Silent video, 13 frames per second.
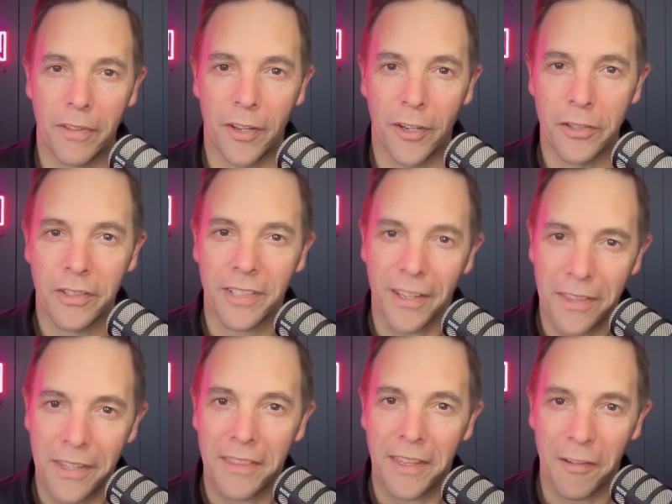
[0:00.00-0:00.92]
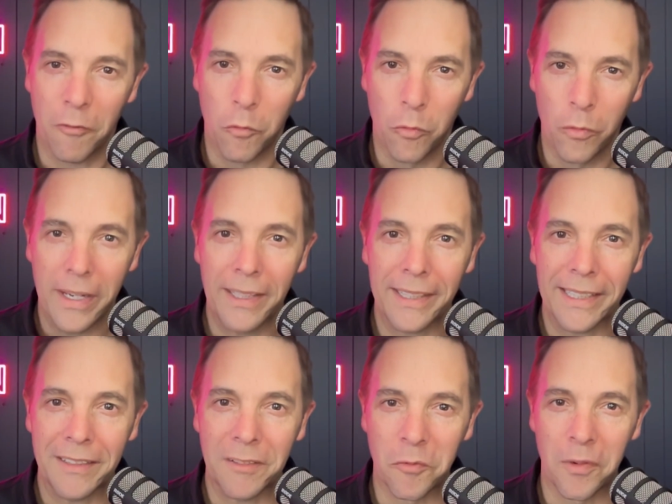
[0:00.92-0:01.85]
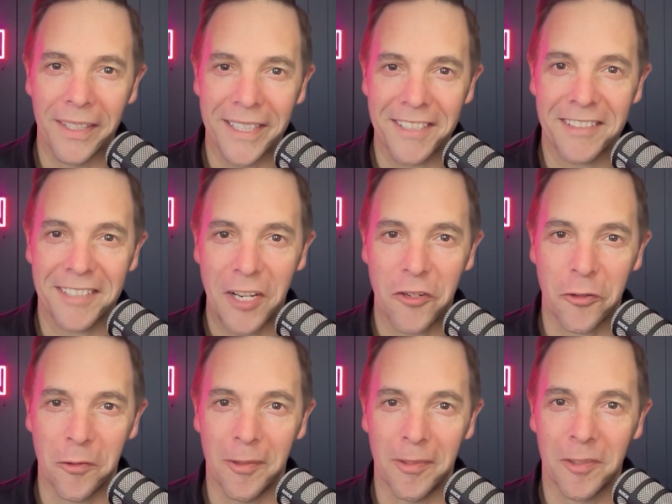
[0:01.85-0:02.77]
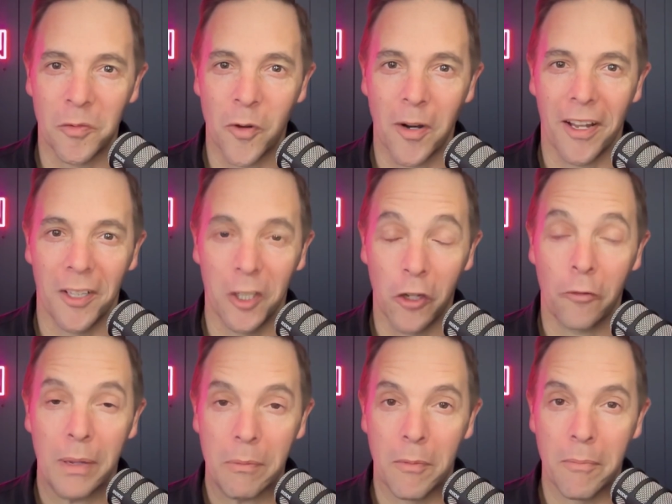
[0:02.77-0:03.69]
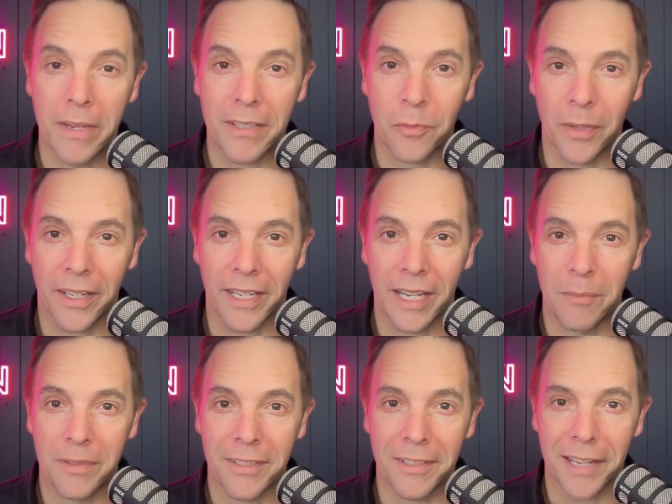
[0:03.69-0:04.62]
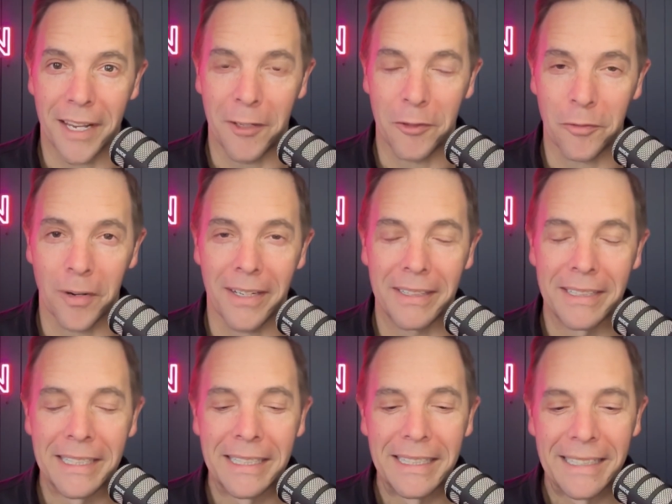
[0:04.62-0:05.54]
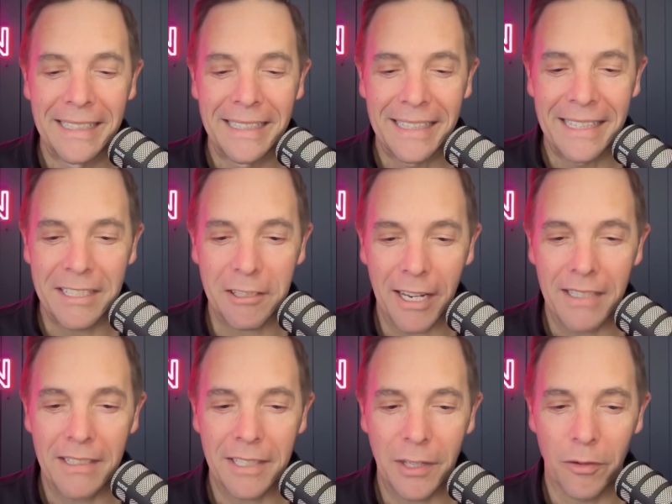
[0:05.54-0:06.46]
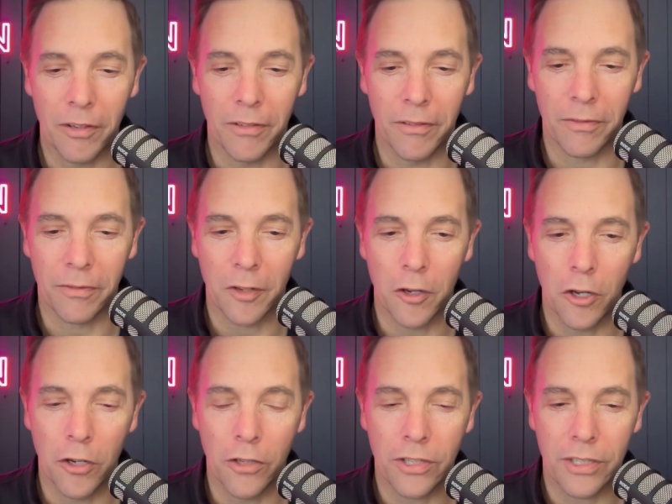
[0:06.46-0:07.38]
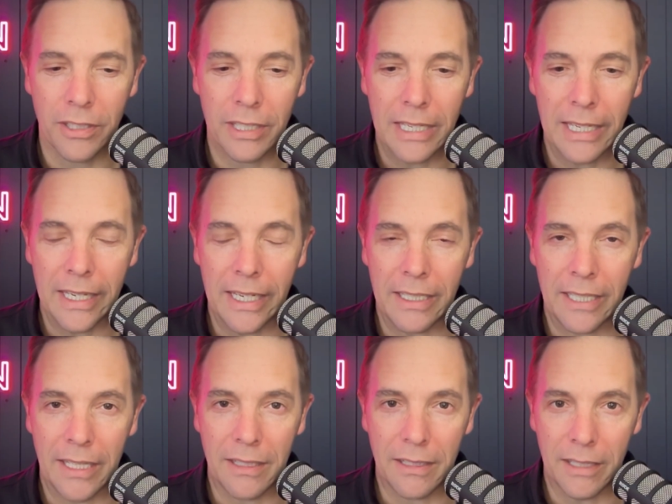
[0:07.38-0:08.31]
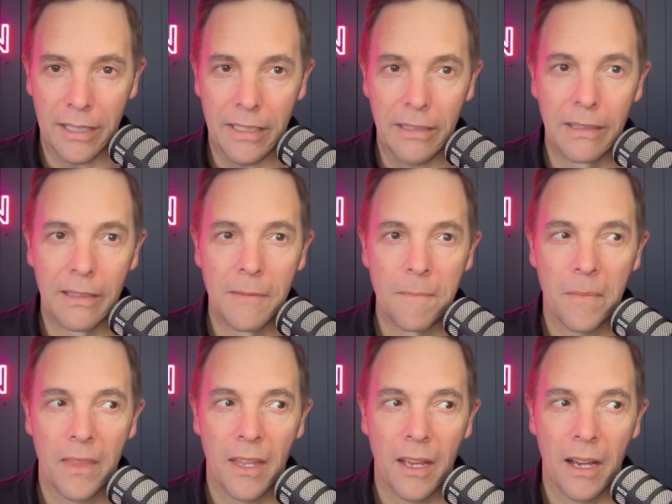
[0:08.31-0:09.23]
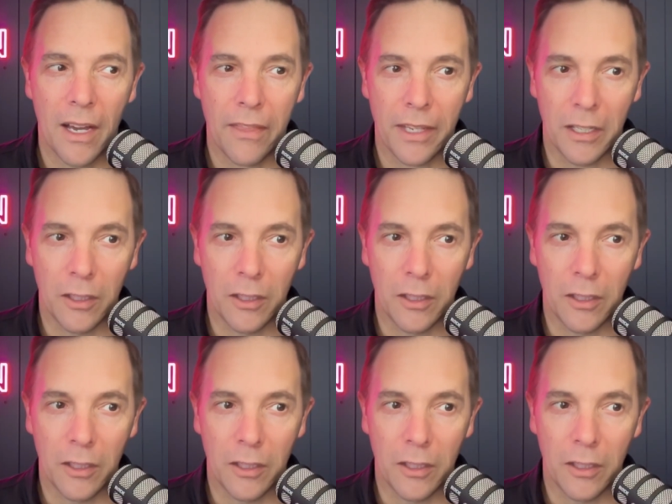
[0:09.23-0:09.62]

those? Because I think they're really, really essential to what a lot of people miss when it comes to sales, right? This idea of urgency and intensity, I think a